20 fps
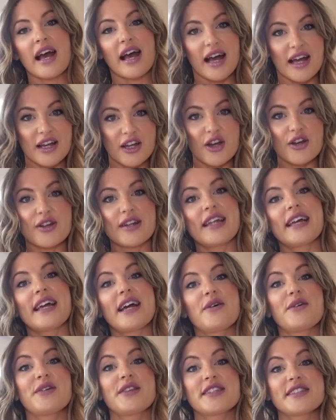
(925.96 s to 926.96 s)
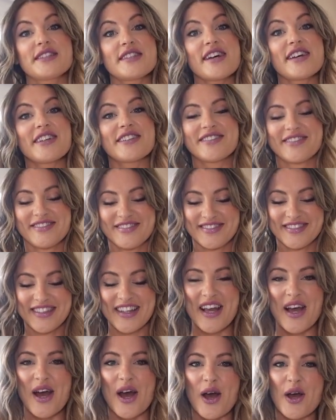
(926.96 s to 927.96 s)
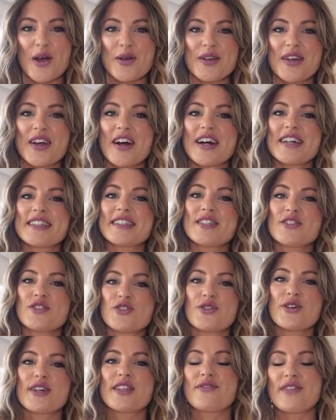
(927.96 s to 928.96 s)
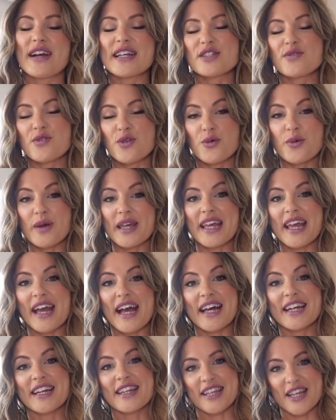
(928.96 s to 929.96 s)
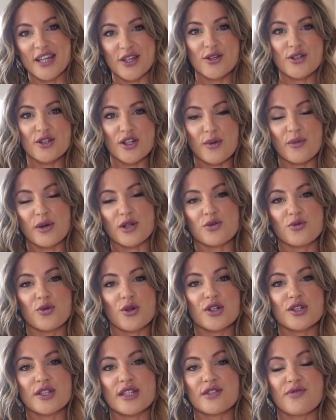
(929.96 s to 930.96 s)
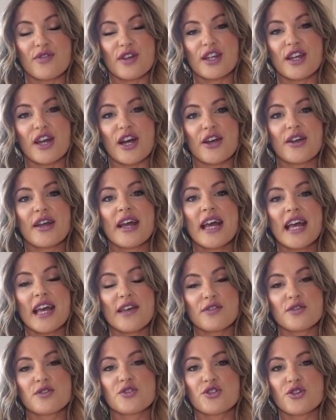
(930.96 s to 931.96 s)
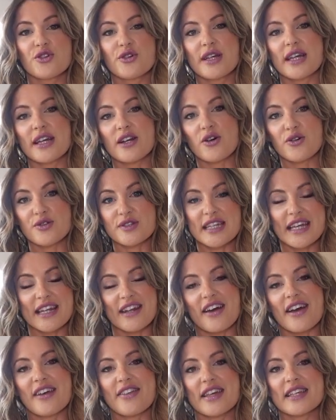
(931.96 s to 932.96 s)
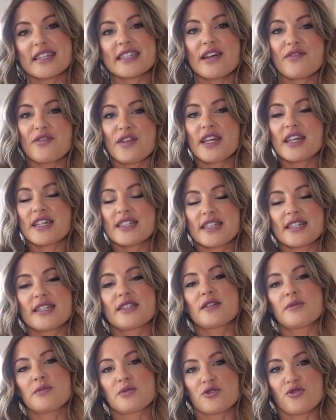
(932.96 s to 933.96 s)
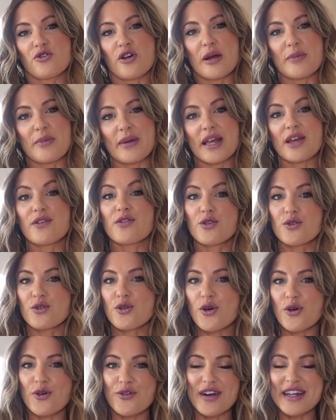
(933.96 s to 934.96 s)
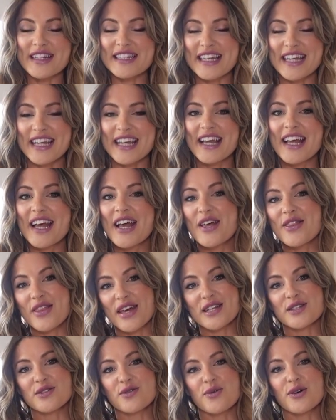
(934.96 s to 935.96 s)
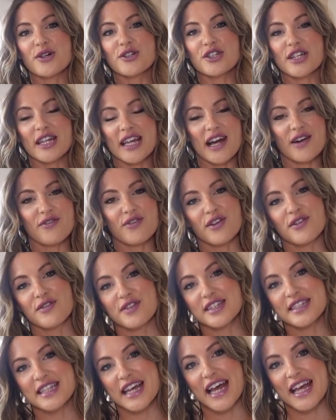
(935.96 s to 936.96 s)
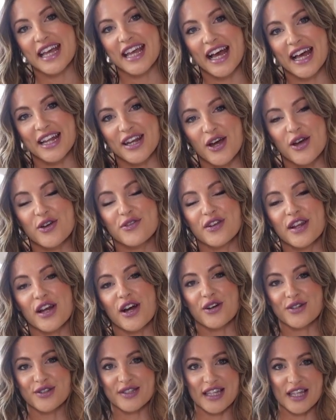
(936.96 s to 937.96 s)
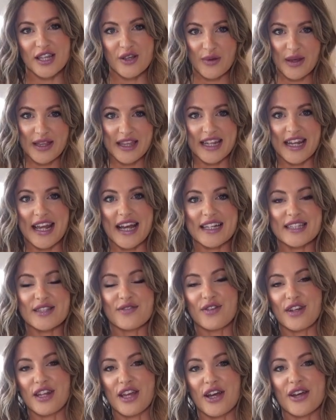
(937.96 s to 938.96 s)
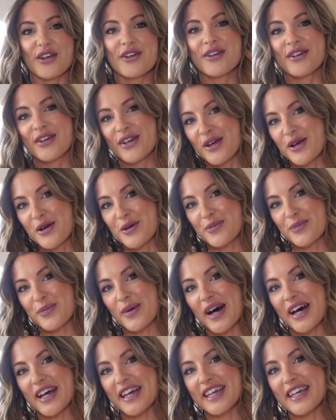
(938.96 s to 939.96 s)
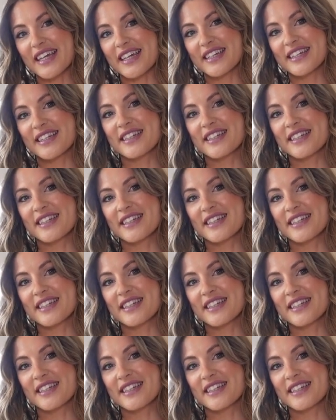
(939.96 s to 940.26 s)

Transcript: and go and lay out in the sun. I hope you guys enjoy the rest of your weekend. Thank you so much for watching this video. If you enjoy content like this, definitely consider subscribing if you're not already. Thanks for watching, have a lovely day, and hopefully I'll see you in the next video. Bye!